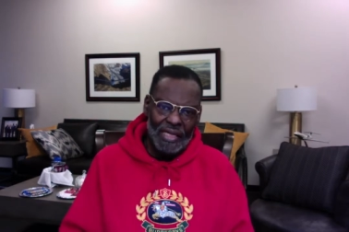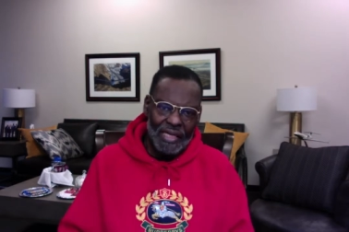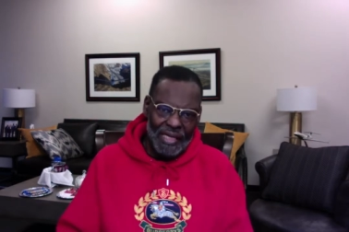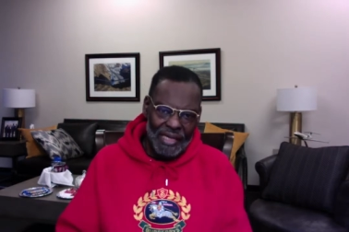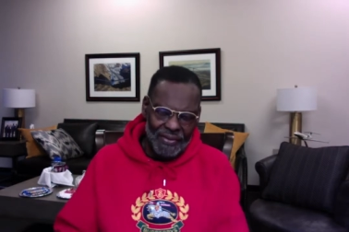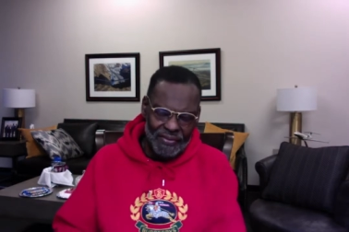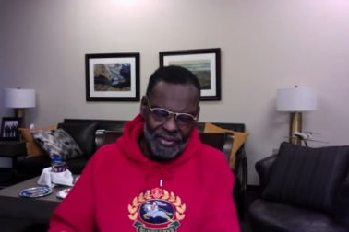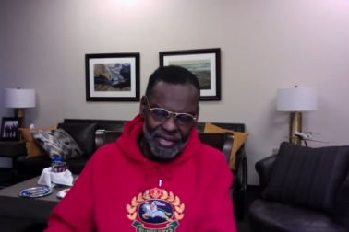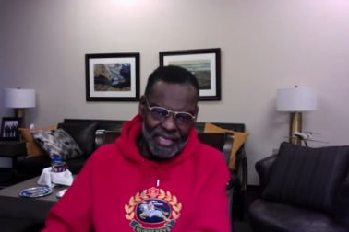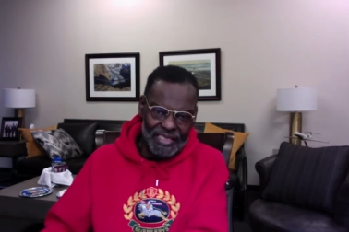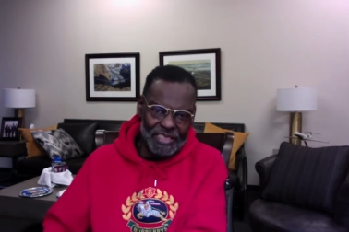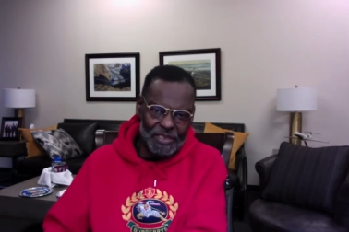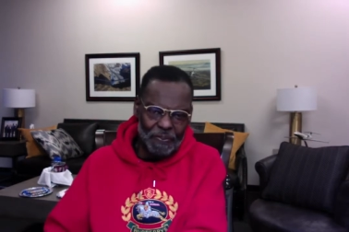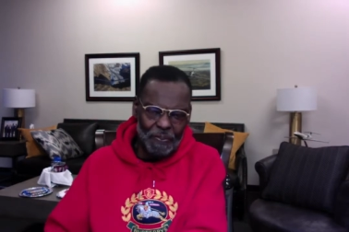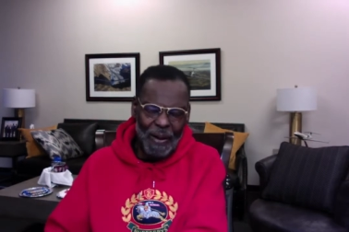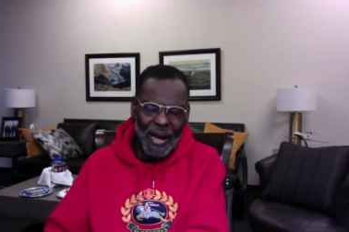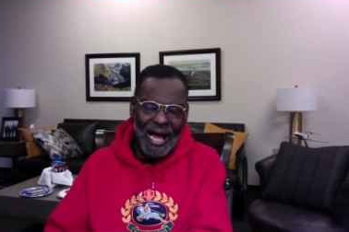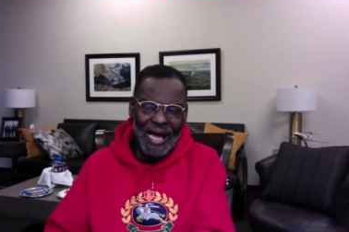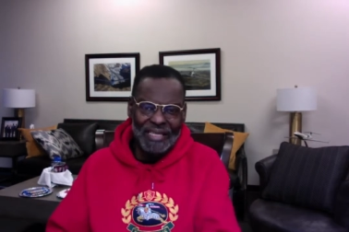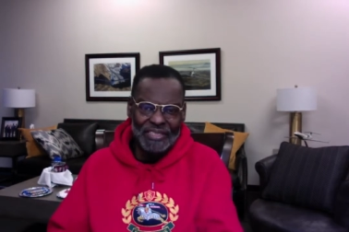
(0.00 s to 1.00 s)
In this
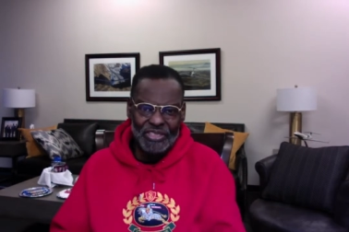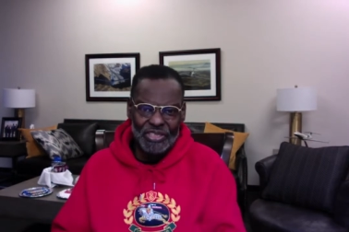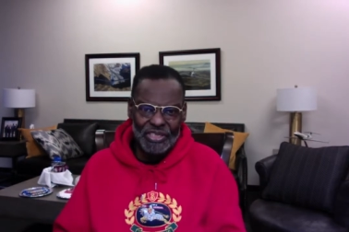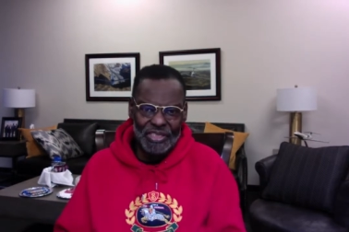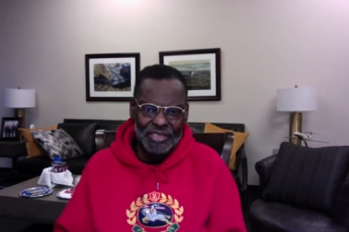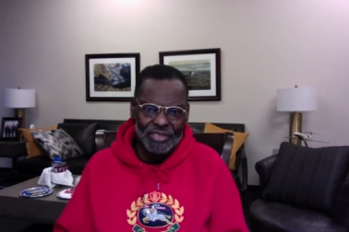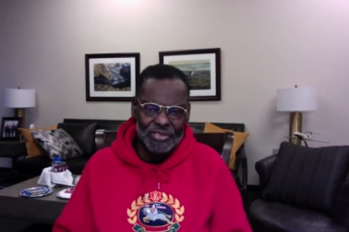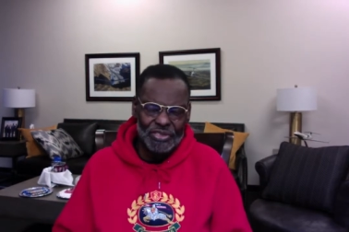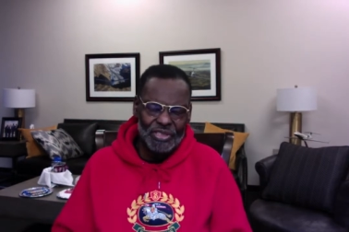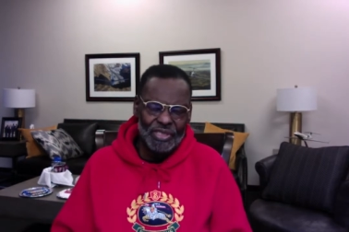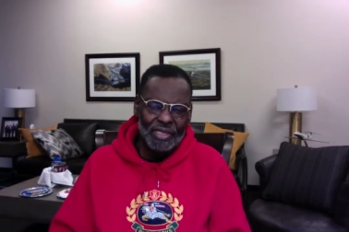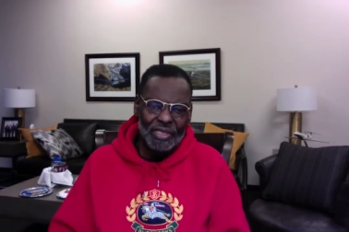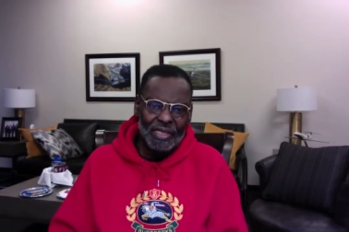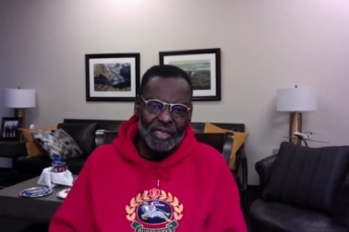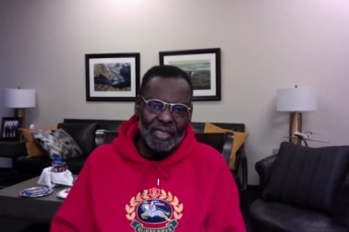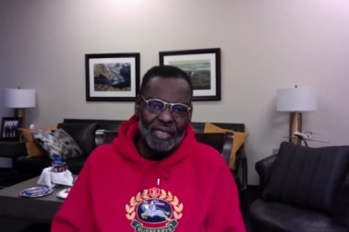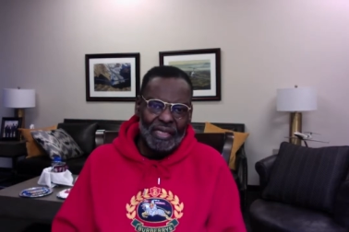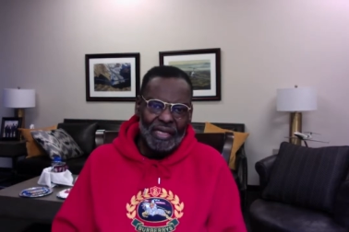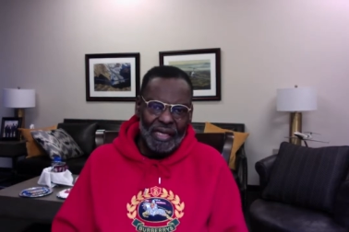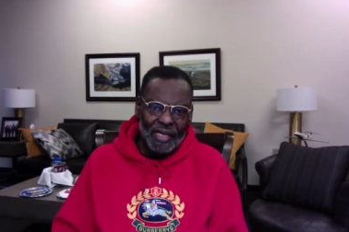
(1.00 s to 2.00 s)
passage,
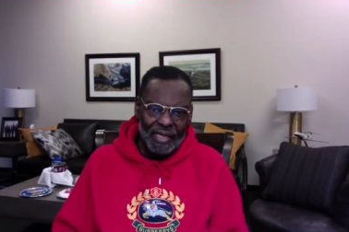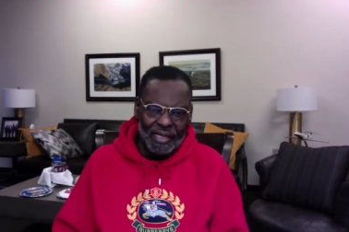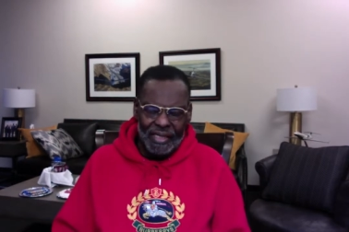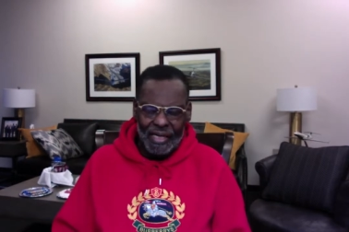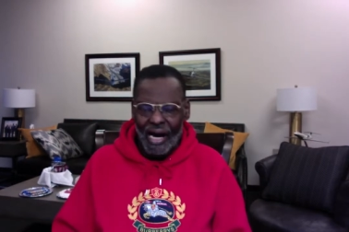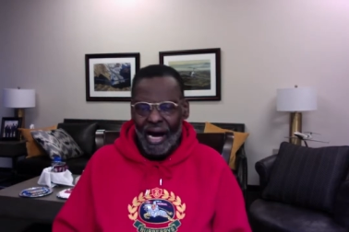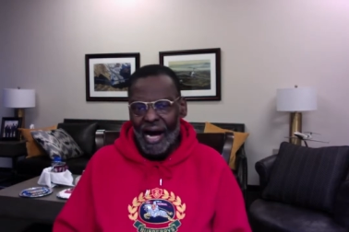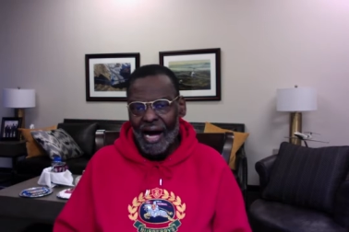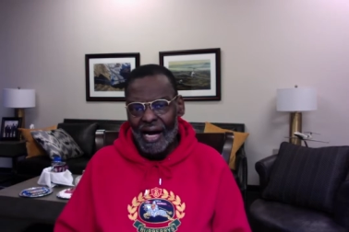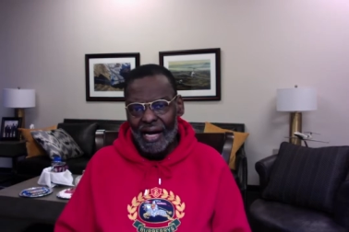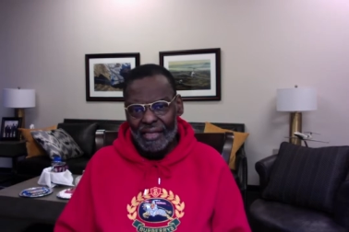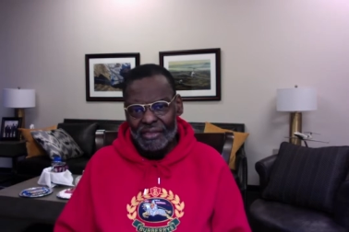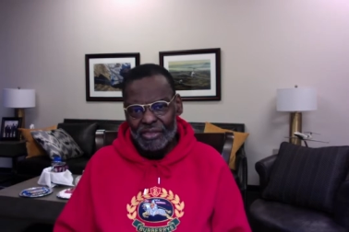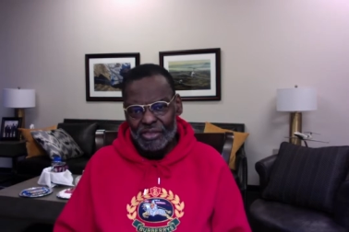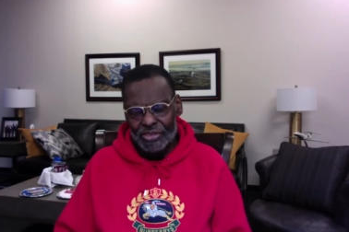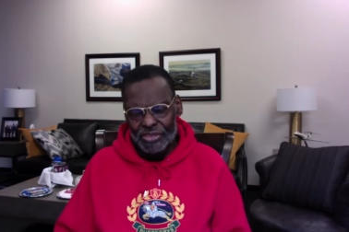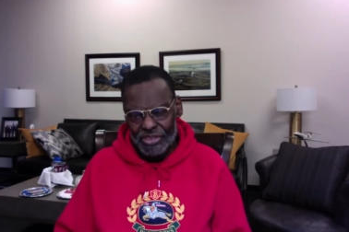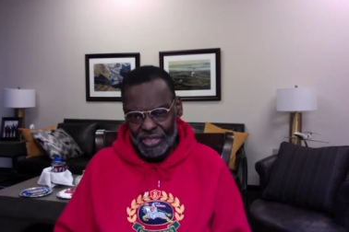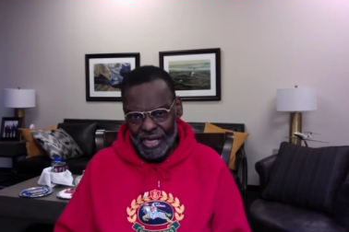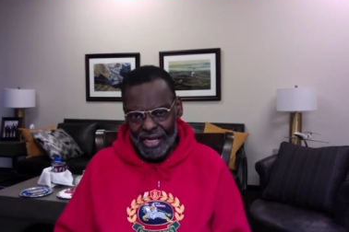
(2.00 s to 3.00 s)

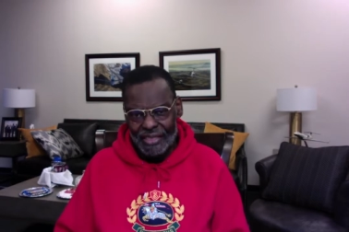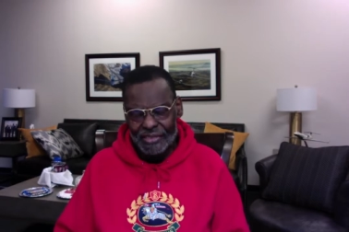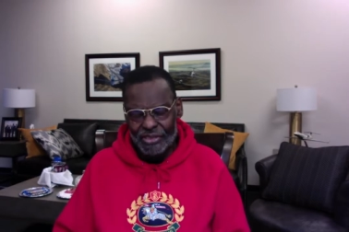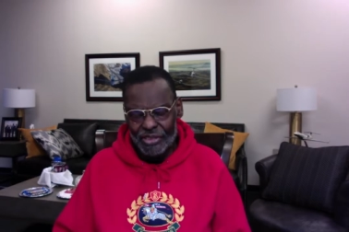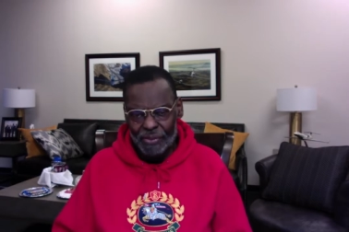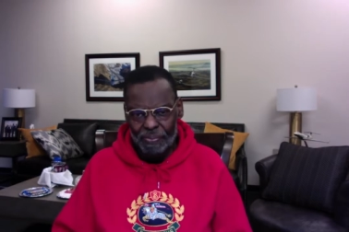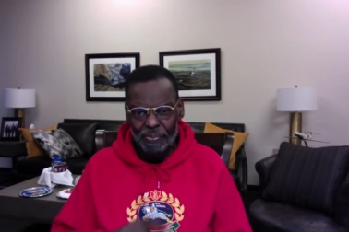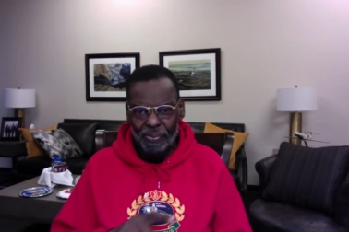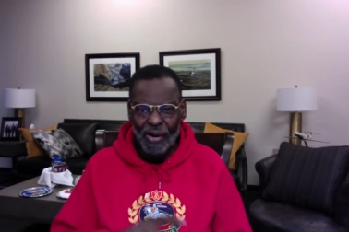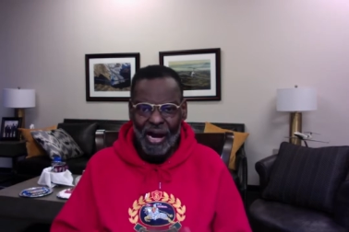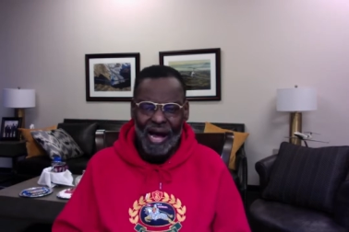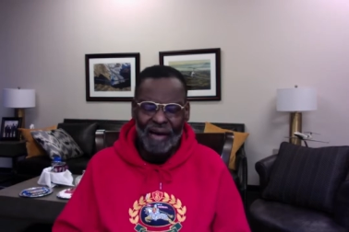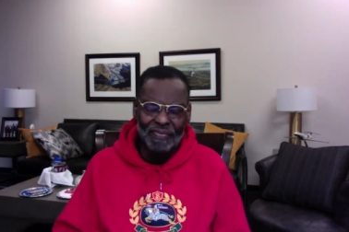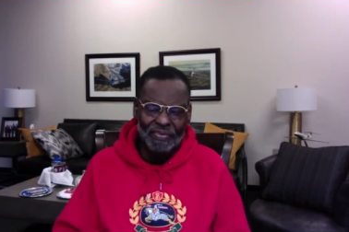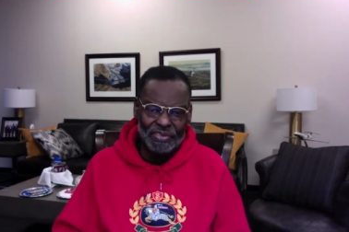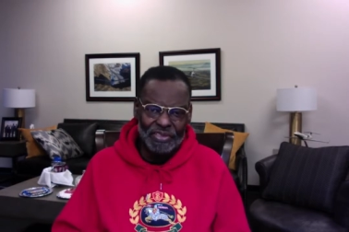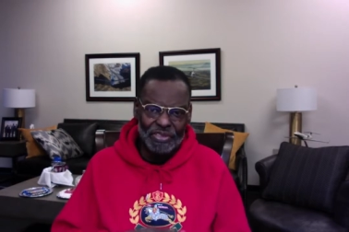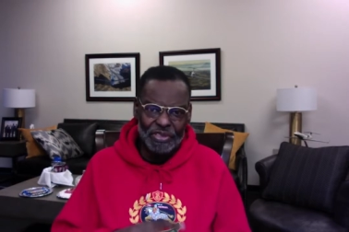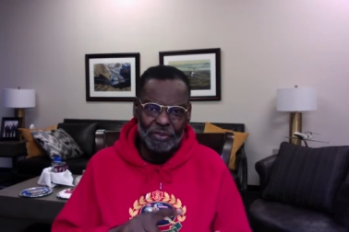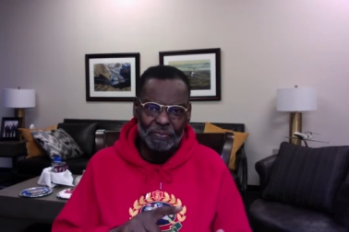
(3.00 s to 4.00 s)
God says the
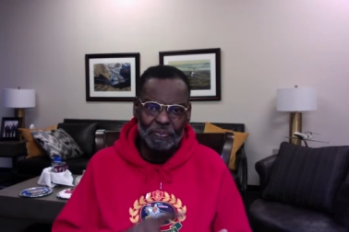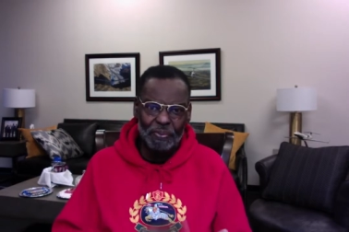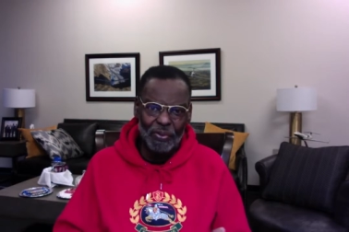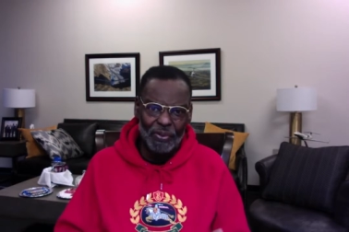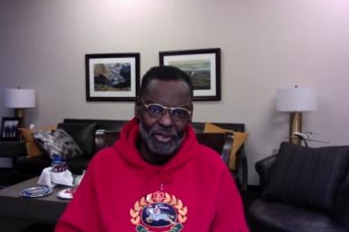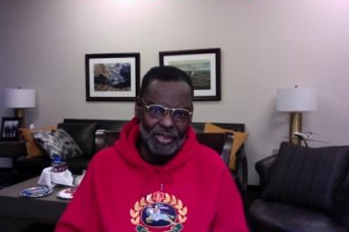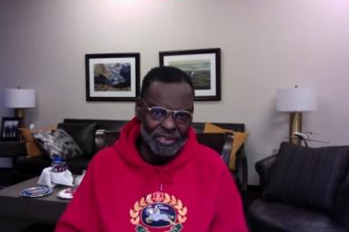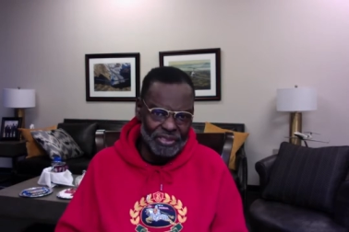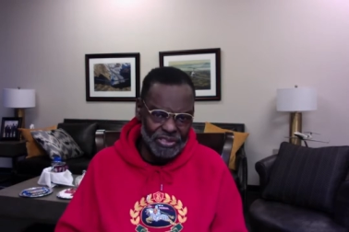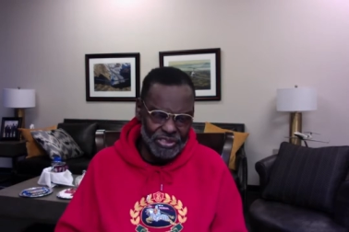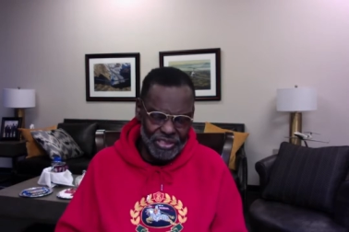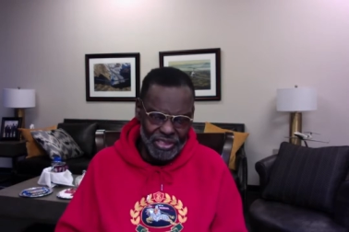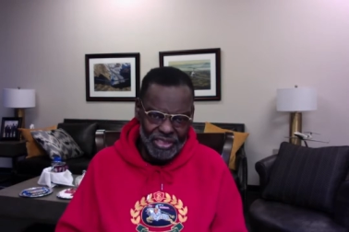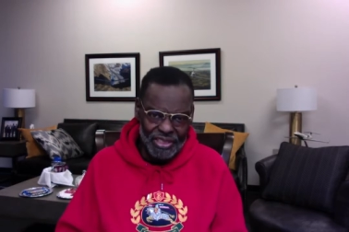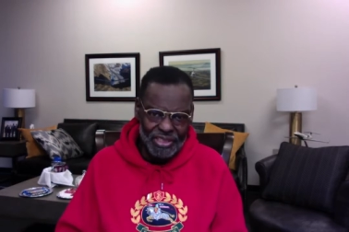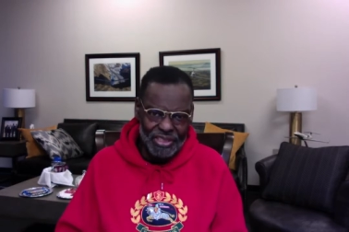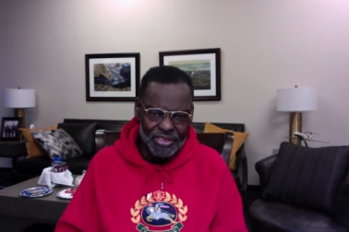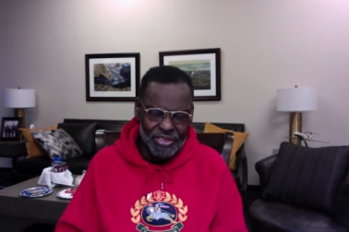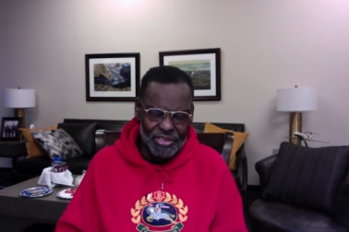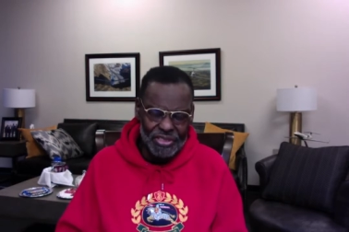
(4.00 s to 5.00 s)
prophets, the
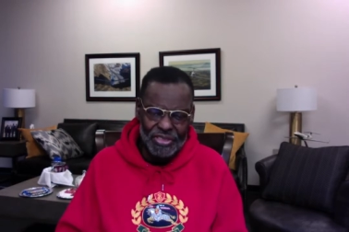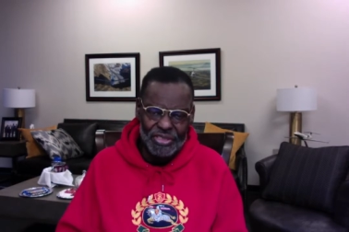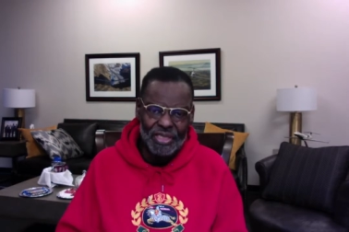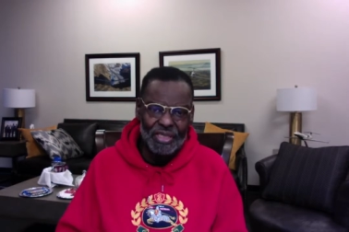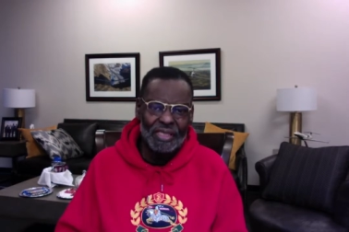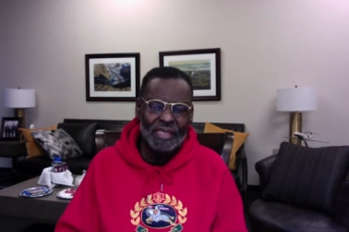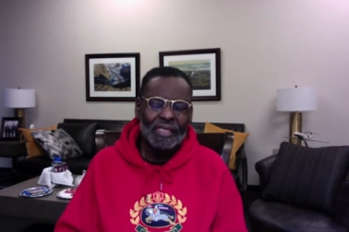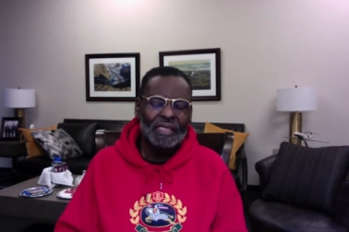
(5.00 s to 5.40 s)
princes,